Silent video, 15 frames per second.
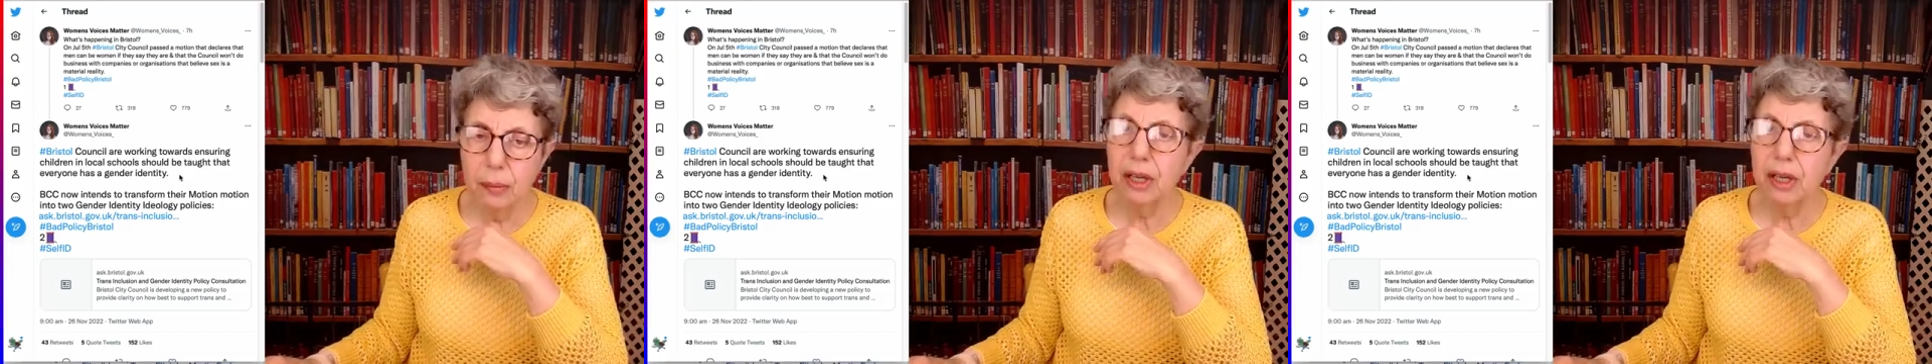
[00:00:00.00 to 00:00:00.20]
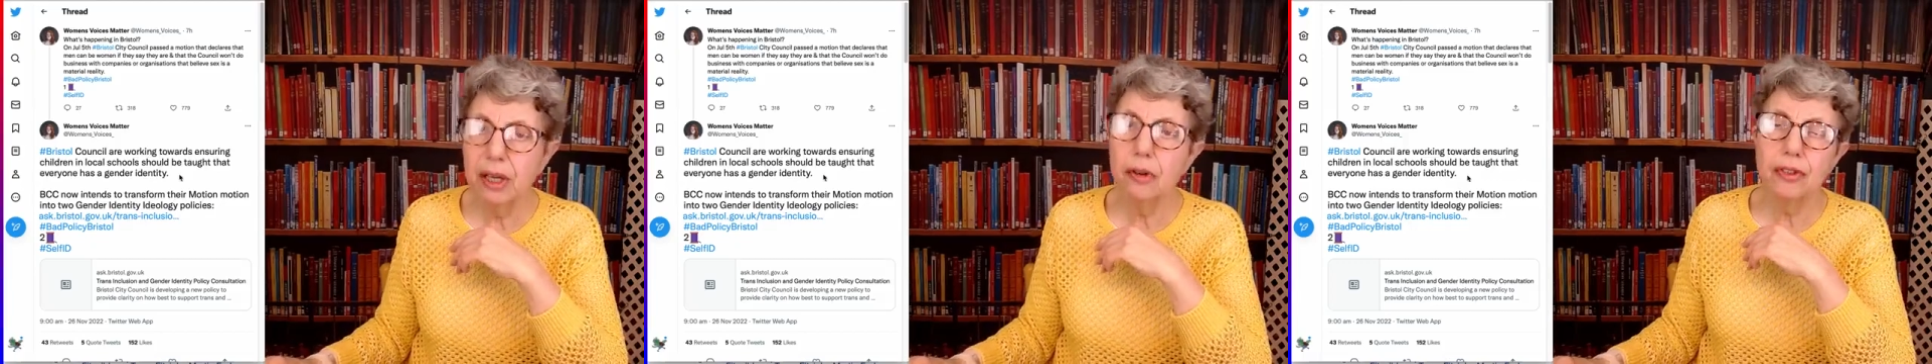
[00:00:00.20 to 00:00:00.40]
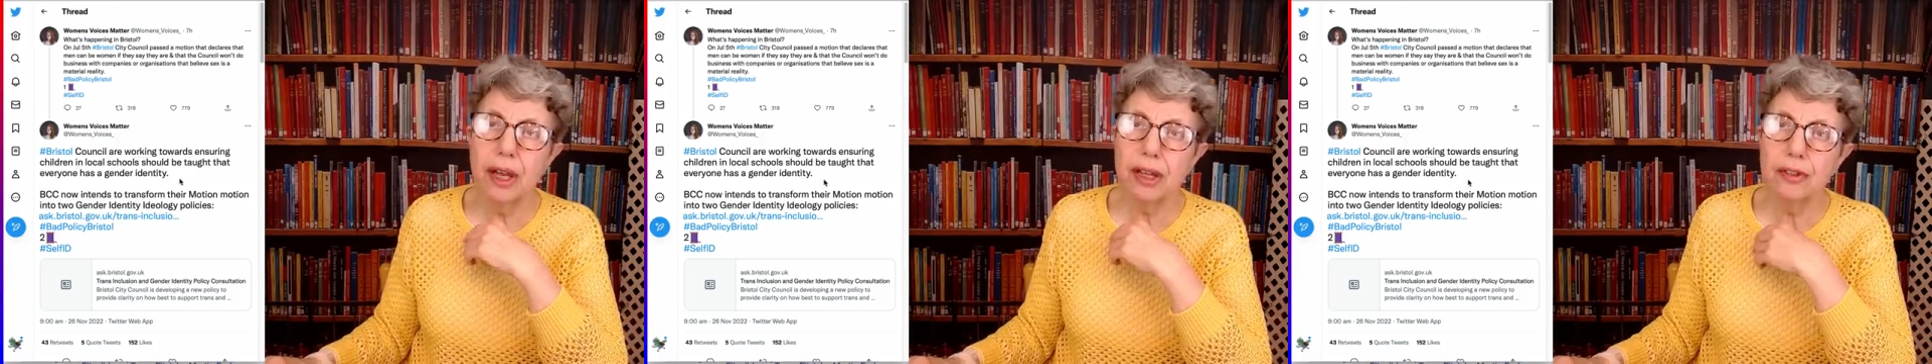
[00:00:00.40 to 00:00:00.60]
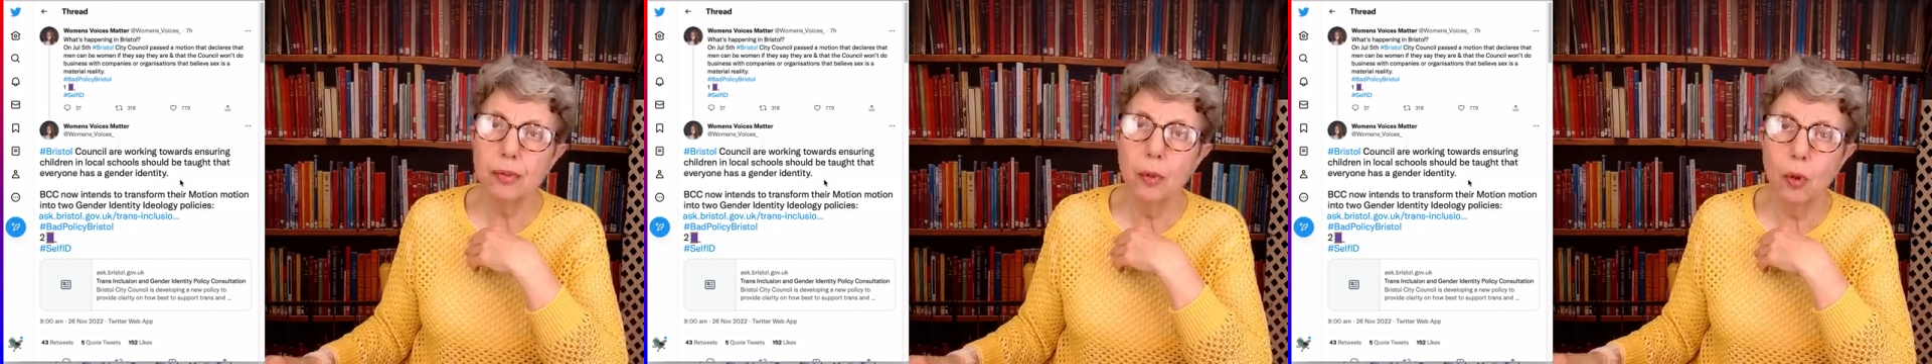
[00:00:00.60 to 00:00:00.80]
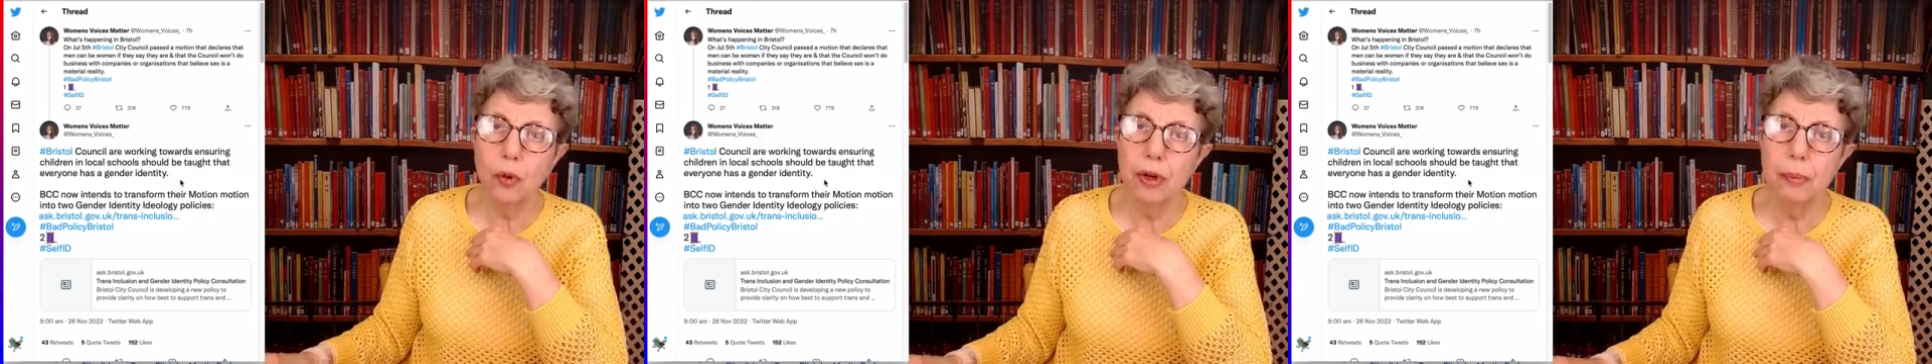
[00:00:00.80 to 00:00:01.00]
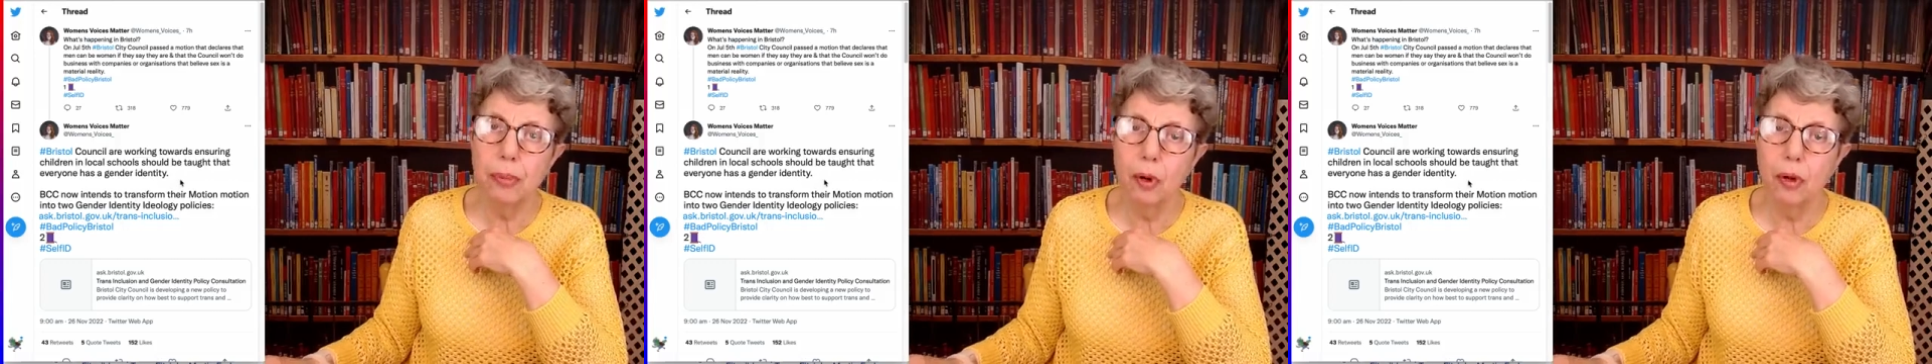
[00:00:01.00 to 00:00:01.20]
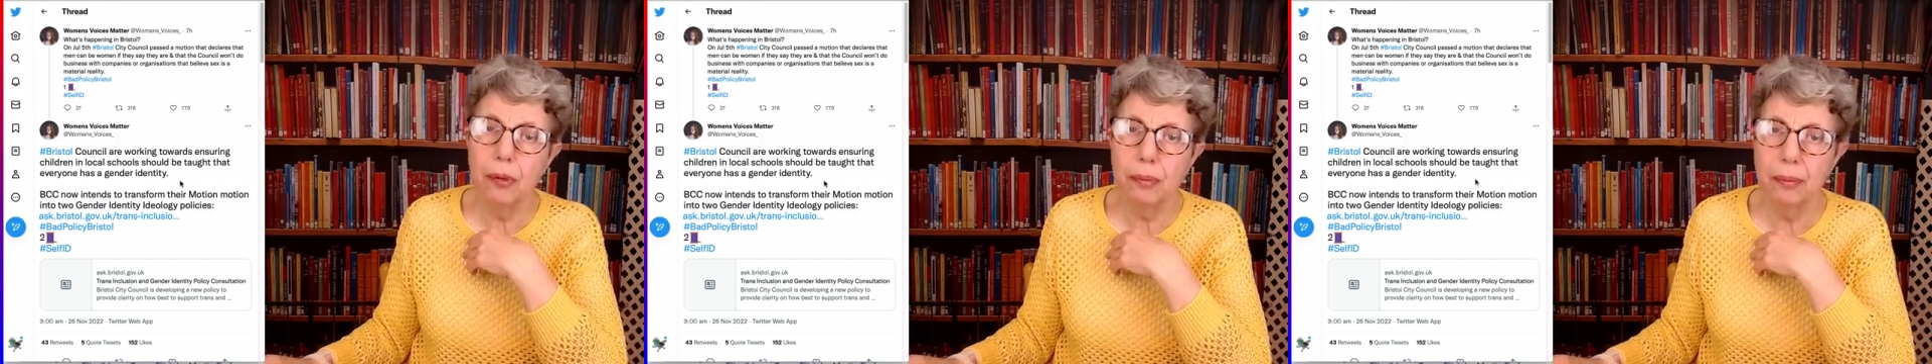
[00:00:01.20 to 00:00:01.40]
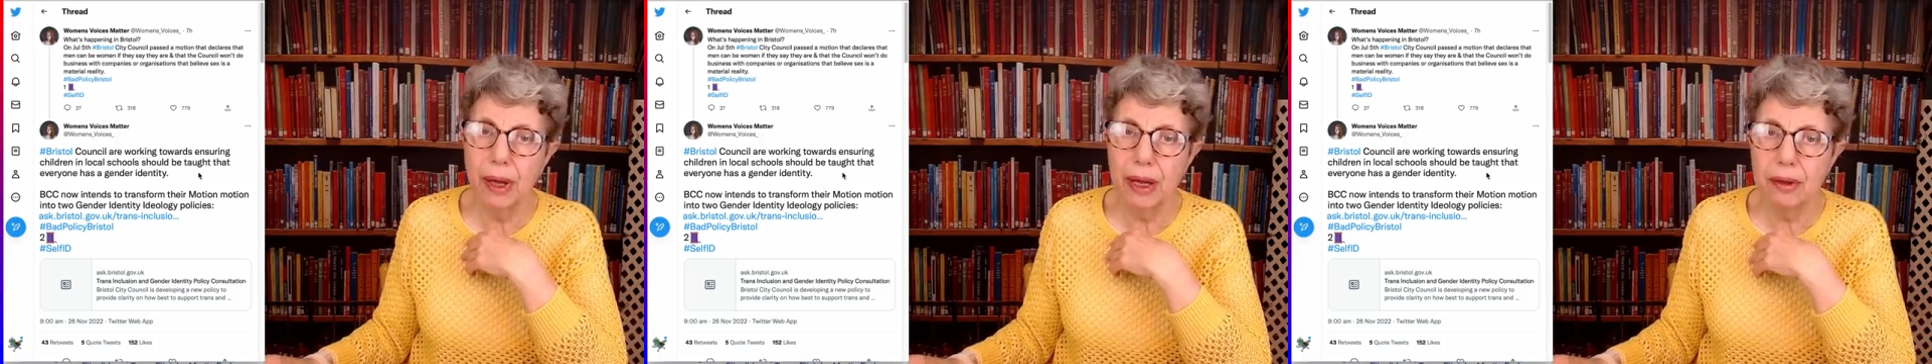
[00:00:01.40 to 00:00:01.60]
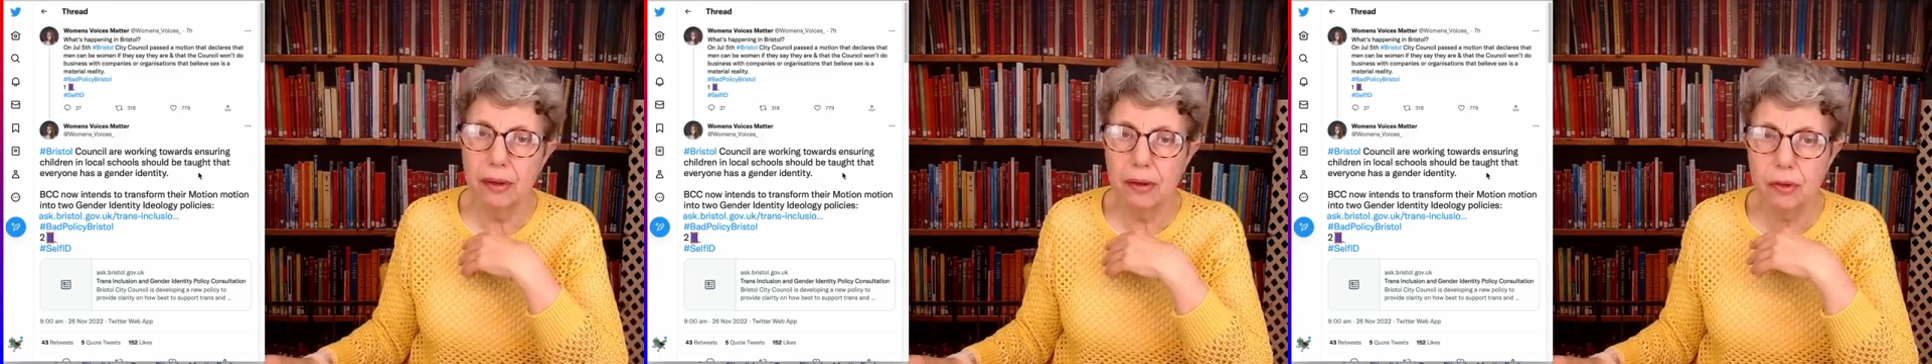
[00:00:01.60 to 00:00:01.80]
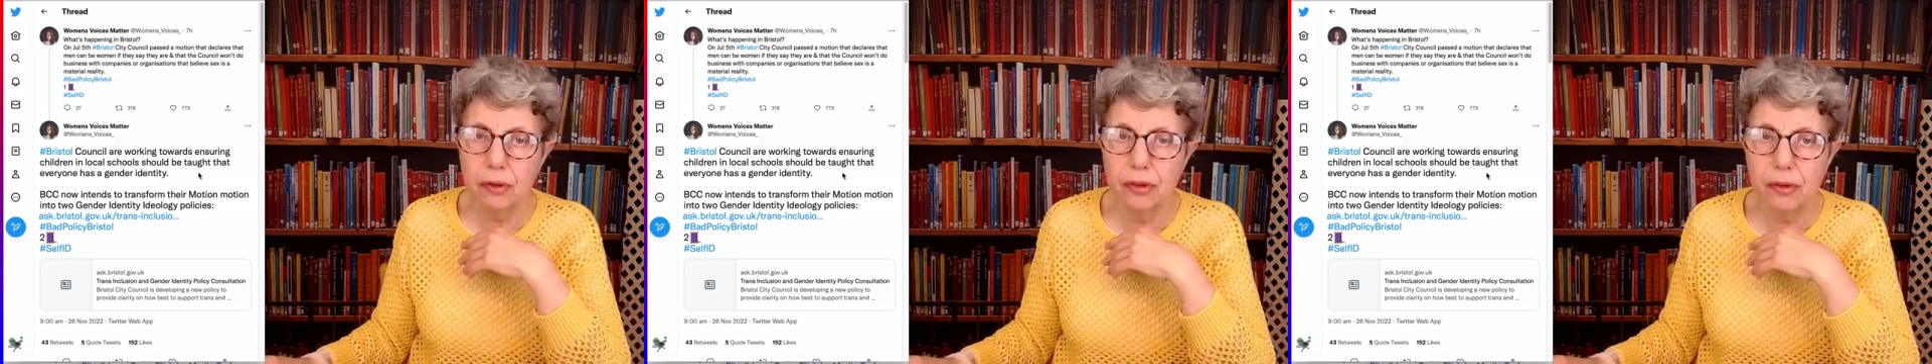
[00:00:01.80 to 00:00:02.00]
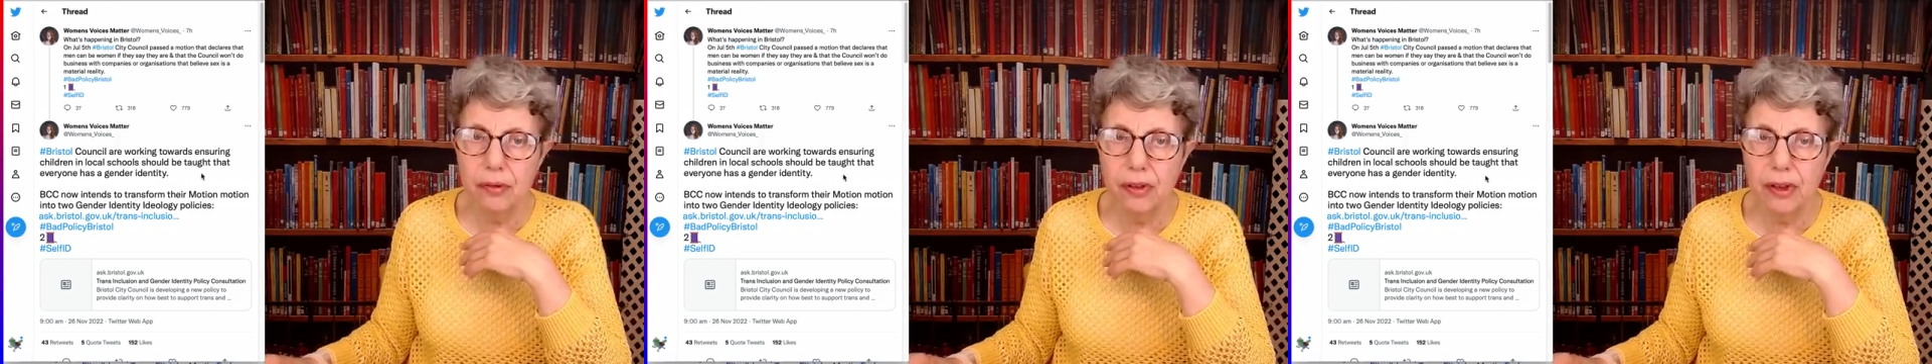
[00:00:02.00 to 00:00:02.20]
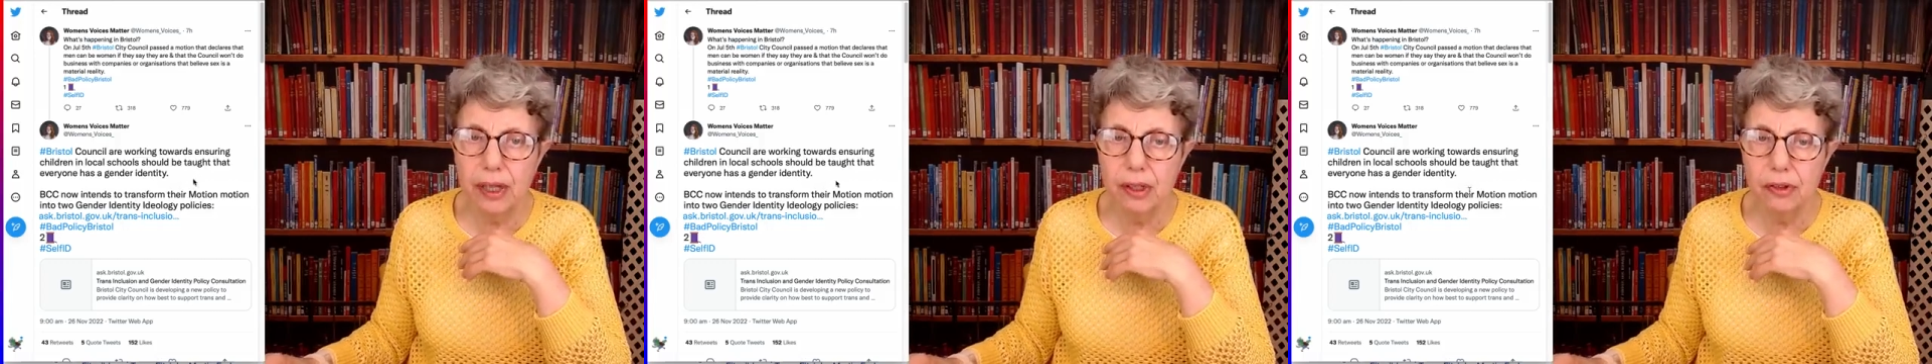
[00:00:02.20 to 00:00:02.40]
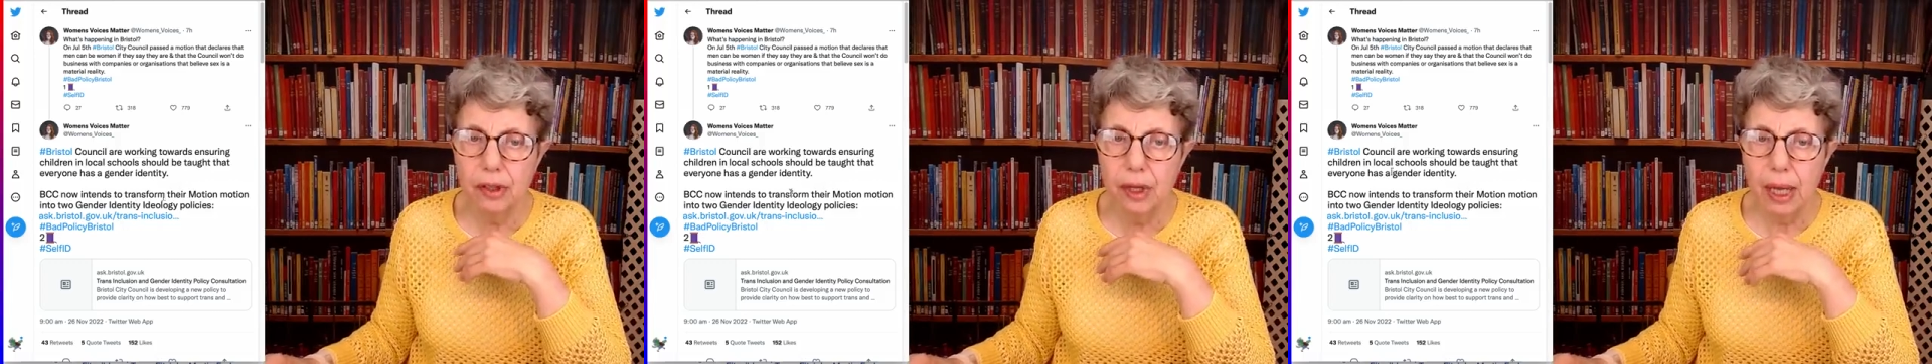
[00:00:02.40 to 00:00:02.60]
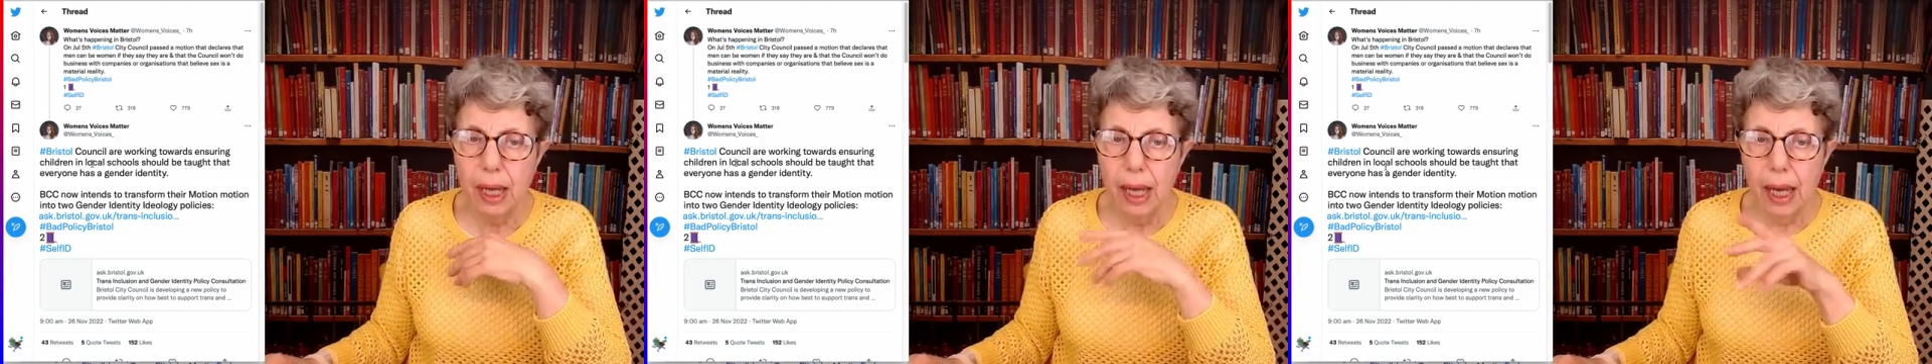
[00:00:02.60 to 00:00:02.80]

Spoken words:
because that's more important by the looks of things.